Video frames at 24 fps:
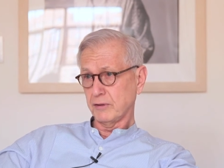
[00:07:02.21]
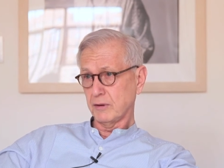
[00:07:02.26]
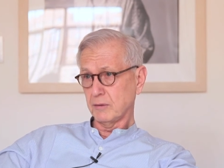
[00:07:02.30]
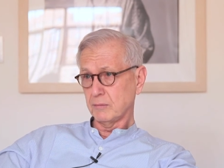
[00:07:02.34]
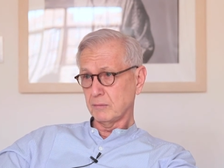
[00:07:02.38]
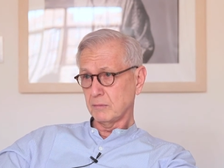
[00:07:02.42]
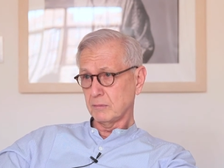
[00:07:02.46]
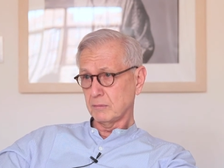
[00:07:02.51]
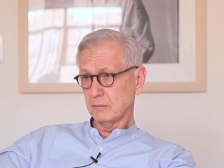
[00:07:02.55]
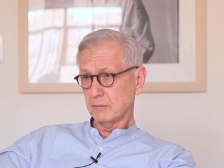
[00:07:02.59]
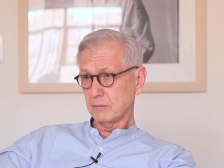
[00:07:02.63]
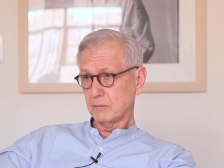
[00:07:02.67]
them.
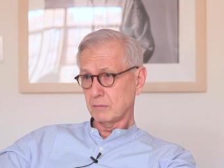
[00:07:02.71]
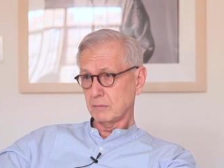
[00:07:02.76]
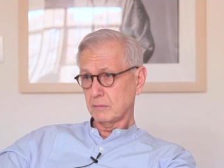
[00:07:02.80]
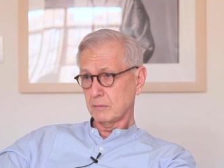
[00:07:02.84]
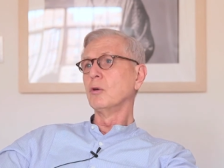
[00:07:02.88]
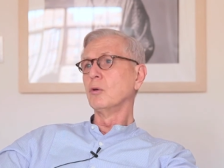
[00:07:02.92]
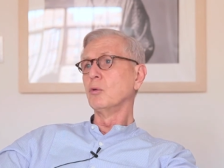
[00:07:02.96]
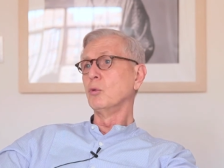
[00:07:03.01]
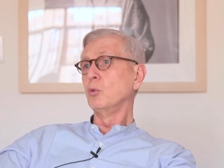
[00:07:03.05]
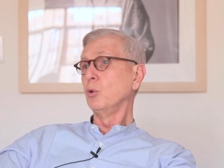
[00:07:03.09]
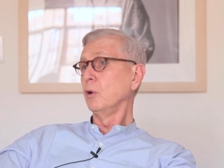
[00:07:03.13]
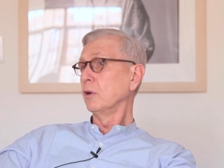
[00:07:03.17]

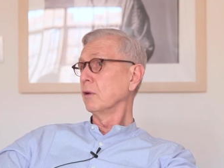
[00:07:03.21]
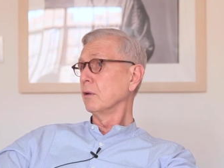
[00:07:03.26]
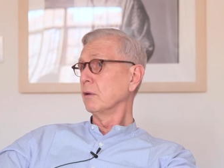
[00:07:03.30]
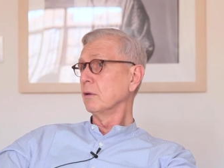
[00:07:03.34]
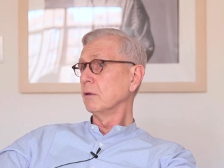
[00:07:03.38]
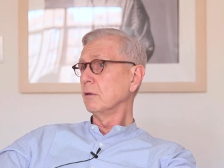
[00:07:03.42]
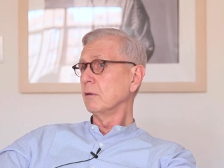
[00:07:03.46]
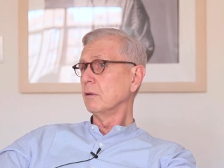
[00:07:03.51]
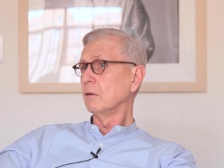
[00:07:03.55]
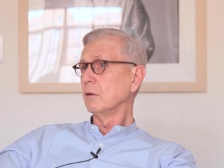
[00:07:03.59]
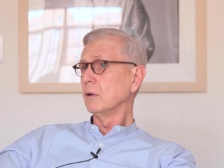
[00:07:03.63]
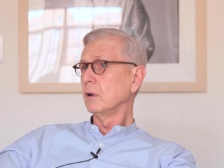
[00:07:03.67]

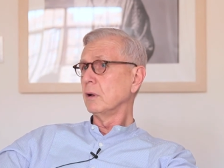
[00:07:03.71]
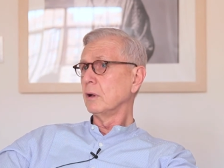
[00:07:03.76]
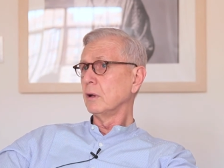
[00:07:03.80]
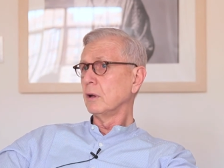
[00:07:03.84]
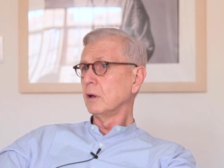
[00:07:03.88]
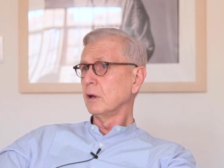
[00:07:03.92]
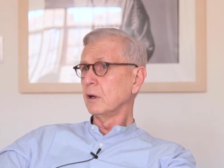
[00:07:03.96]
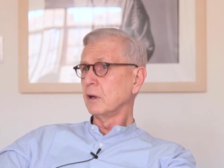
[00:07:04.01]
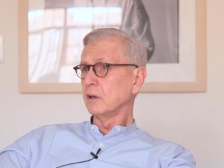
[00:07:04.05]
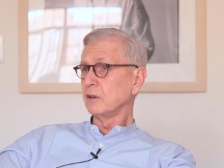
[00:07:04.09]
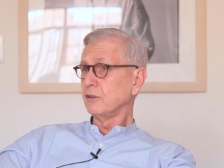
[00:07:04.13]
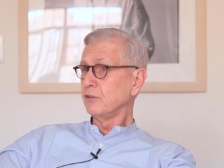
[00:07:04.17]
We'll
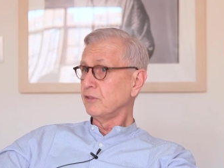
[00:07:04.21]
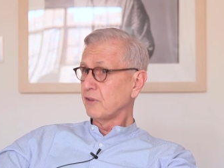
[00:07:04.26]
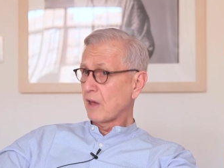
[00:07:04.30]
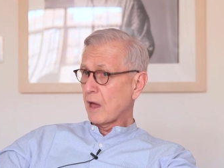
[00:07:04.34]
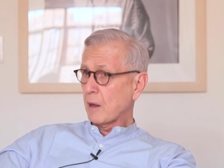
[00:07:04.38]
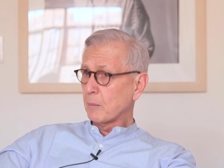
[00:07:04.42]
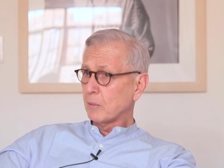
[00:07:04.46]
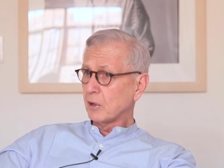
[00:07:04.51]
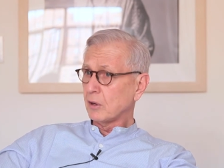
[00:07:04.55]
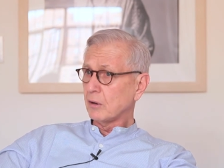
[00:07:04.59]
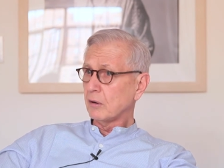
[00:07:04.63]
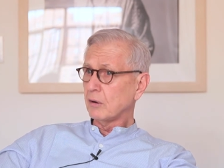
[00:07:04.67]

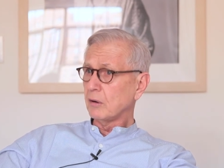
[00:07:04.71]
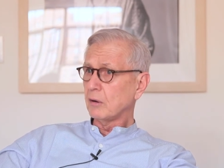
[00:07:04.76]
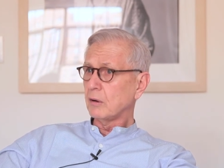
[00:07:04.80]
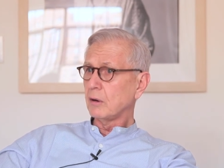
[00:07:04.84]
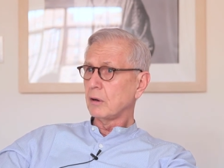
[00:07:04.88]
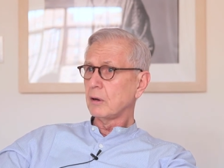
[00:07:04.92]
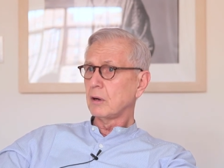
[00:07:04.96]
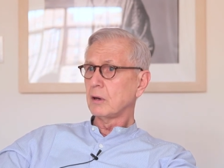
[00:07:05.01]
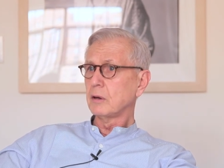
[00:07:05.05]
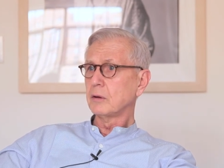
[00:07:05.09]
examine